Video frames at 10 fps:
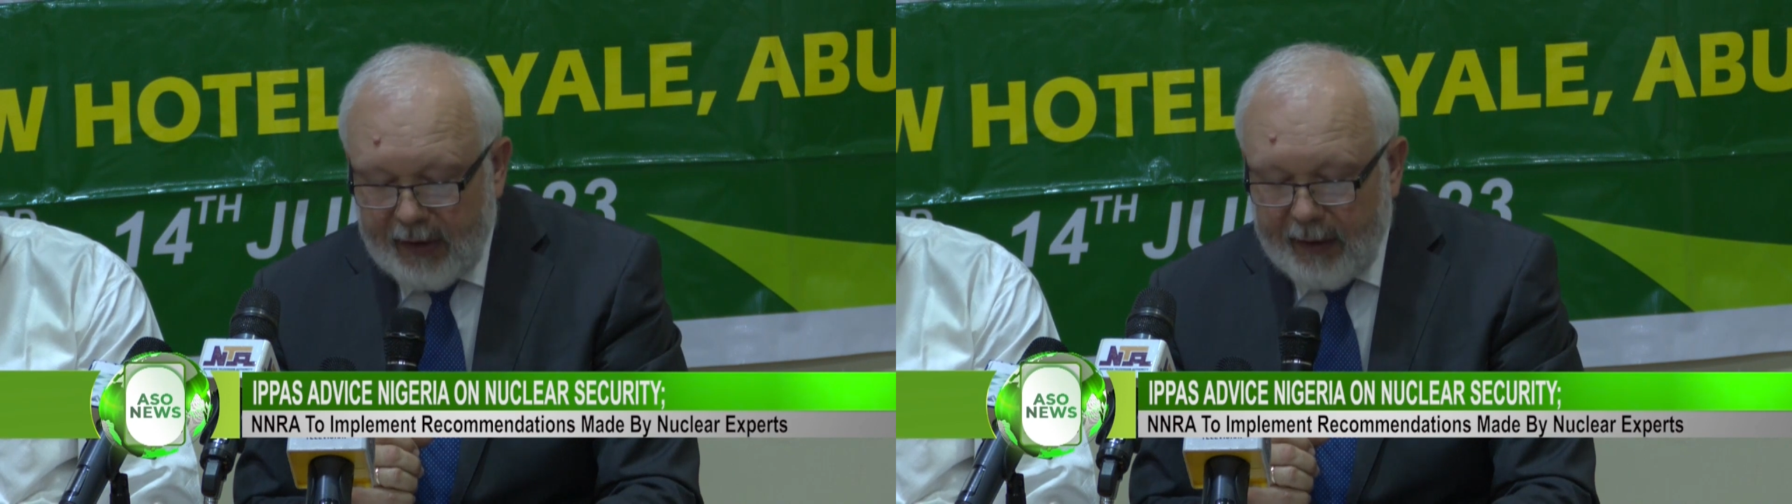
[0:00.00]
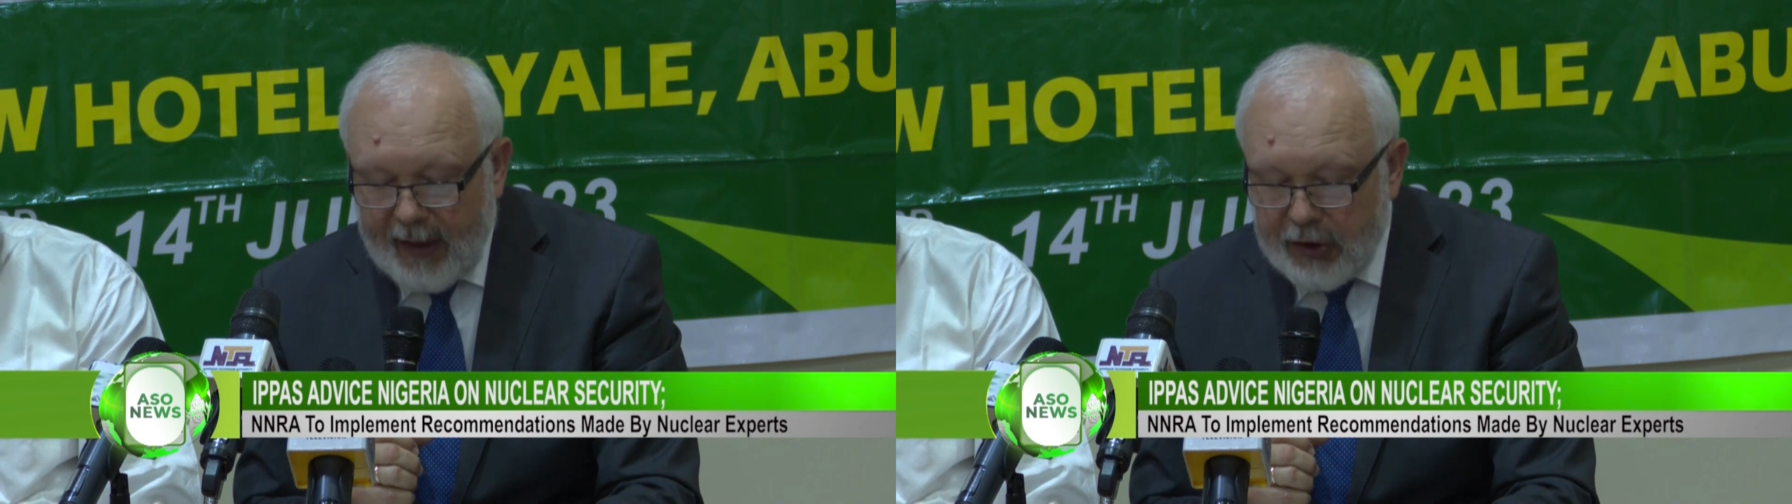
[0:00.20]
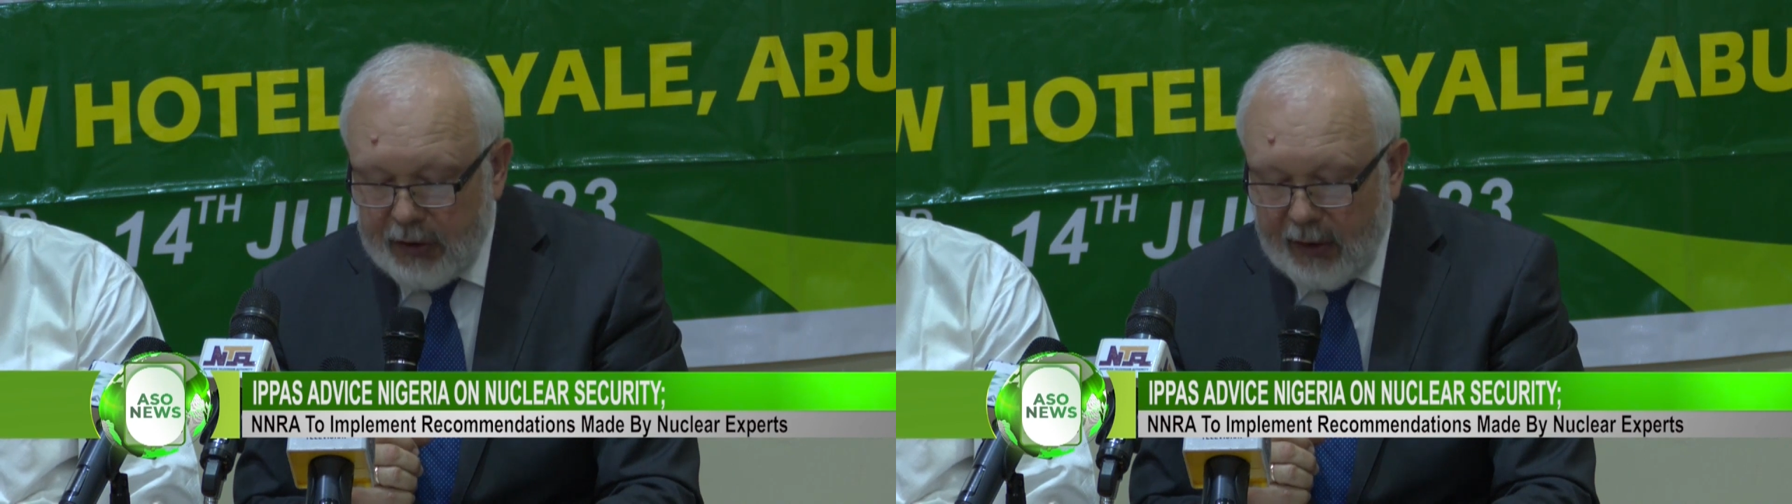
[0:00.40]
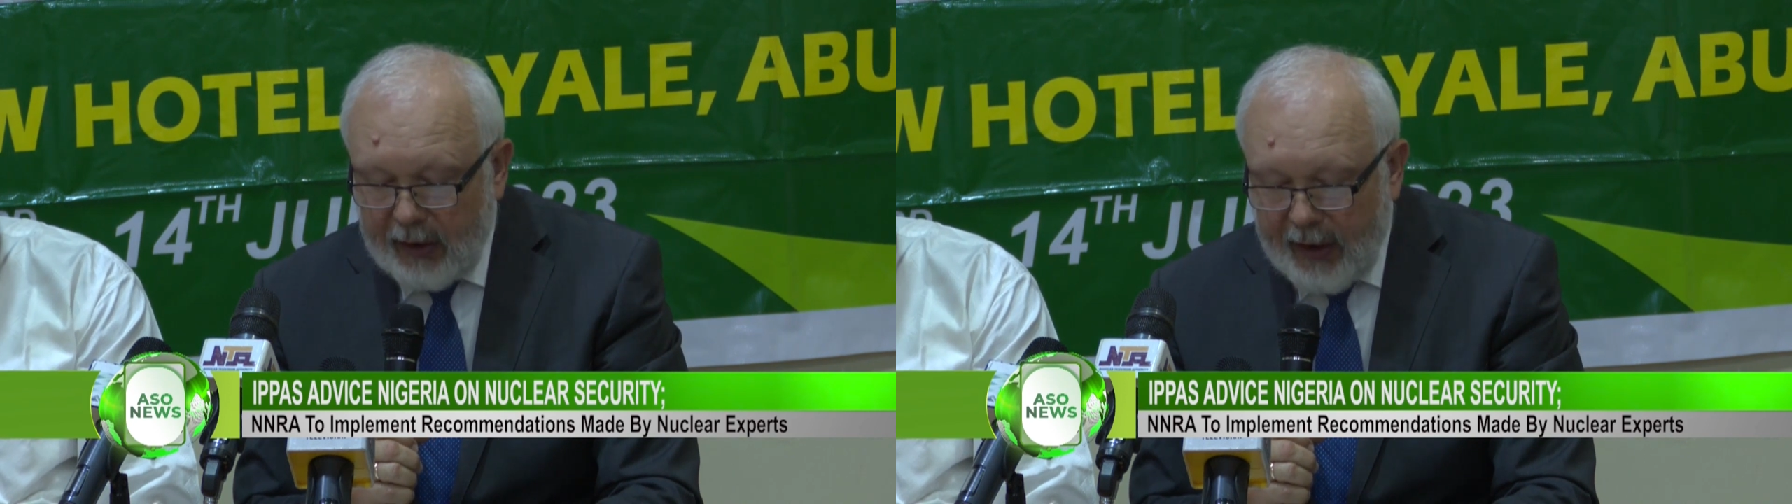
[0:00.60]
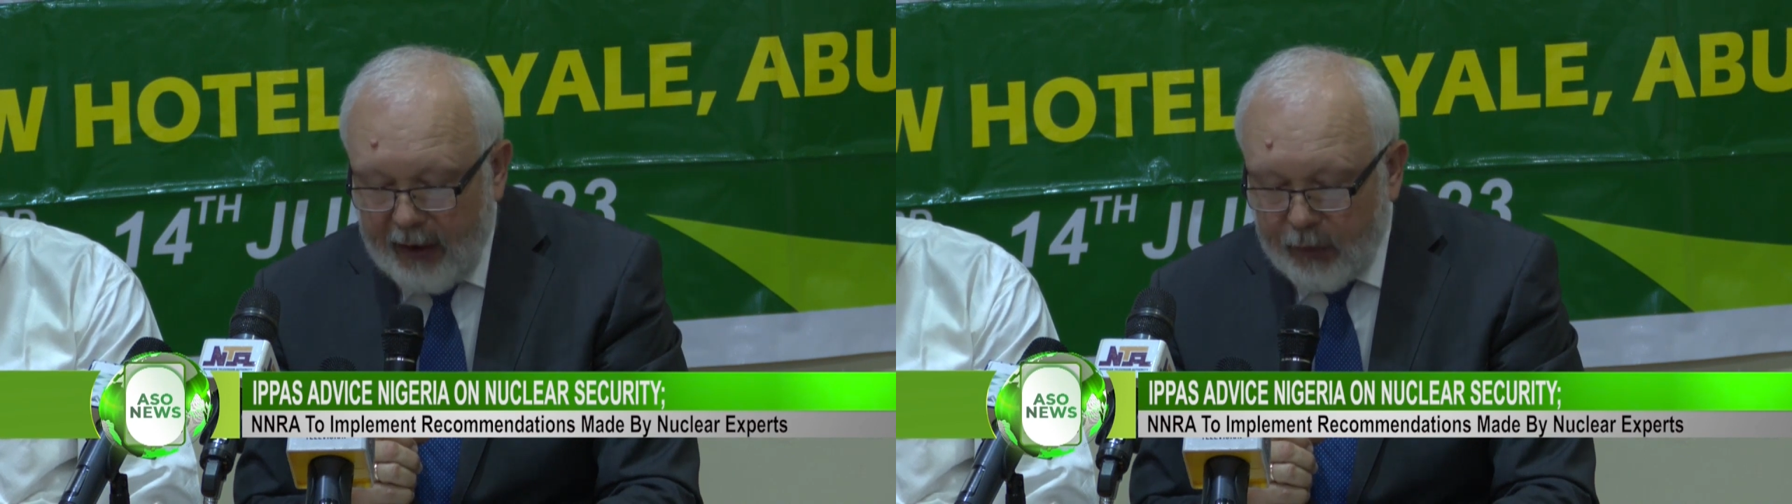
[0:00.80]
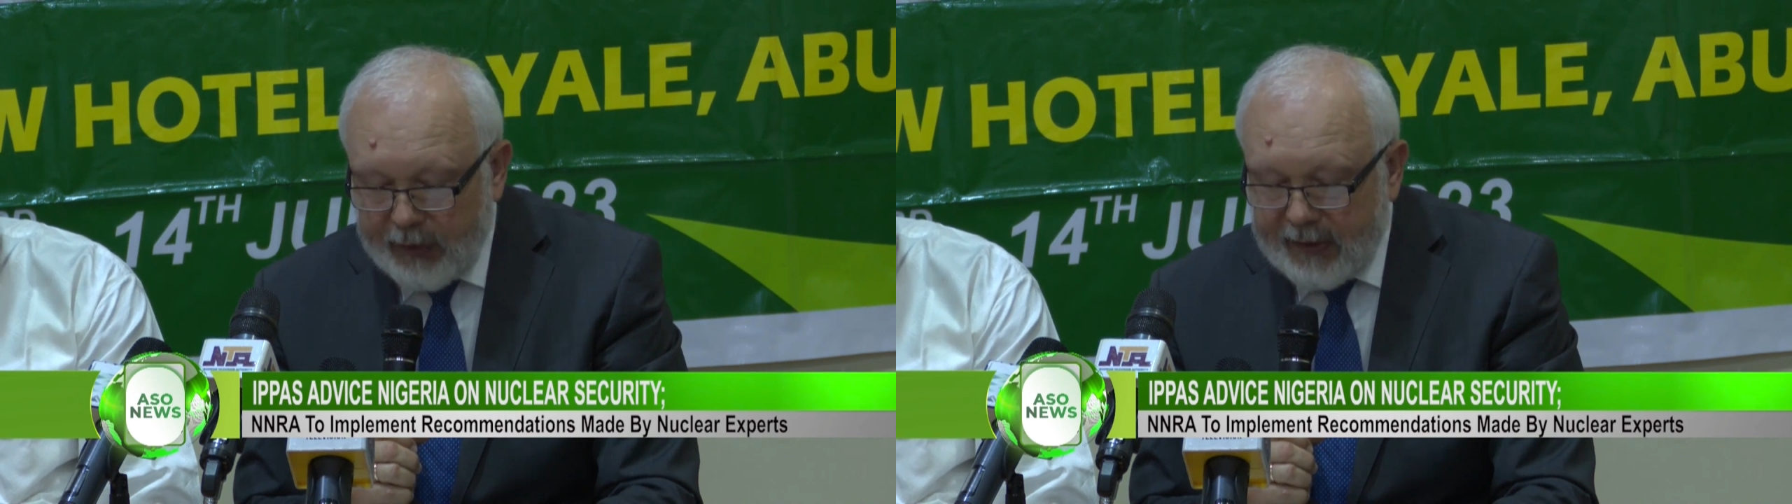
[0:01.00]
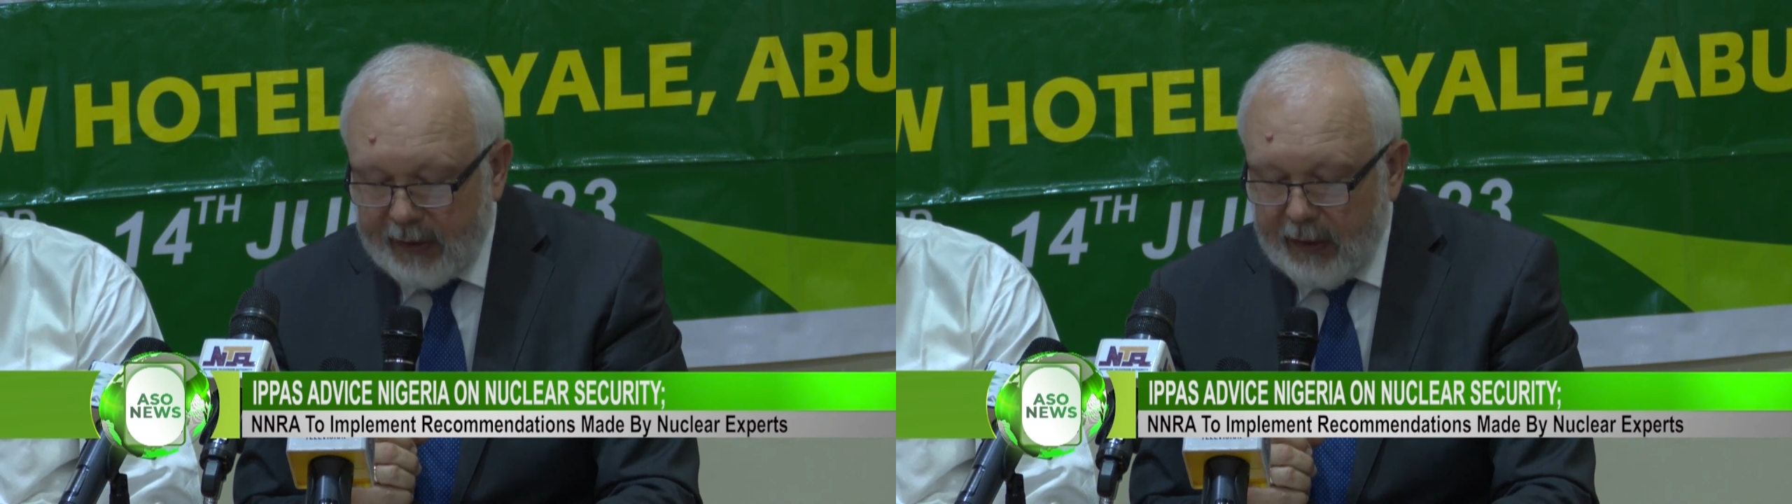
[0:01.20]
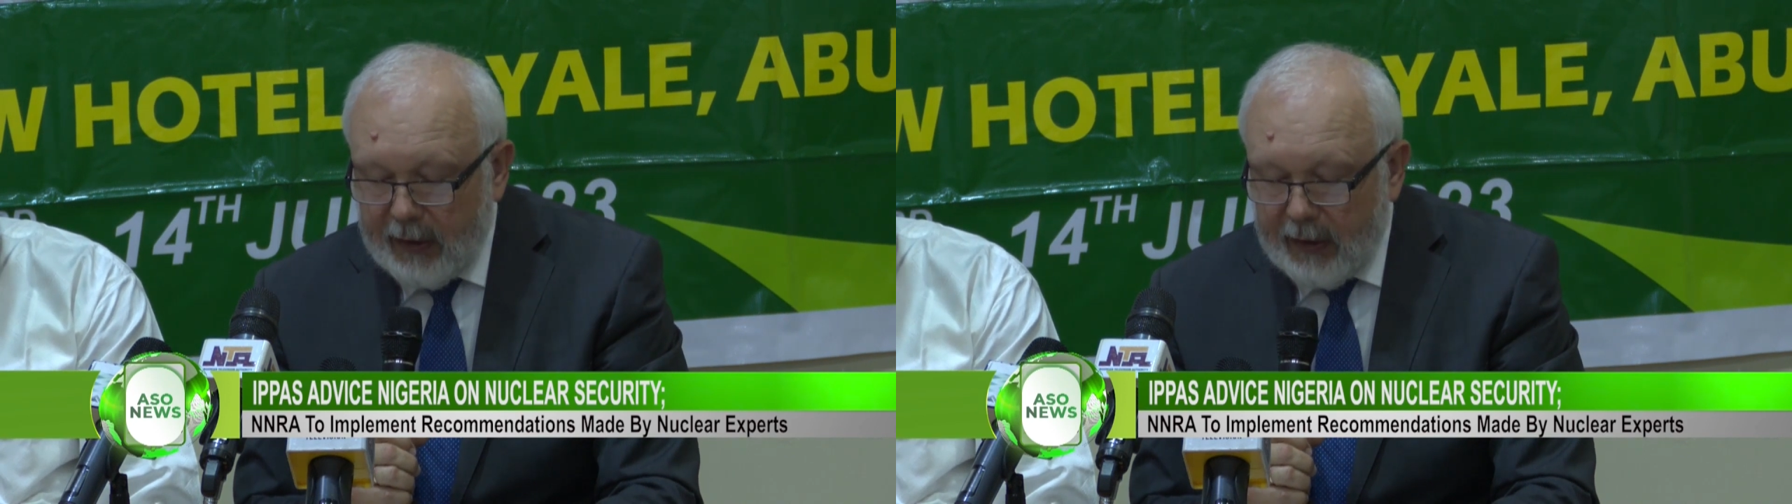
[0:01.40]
their national efforts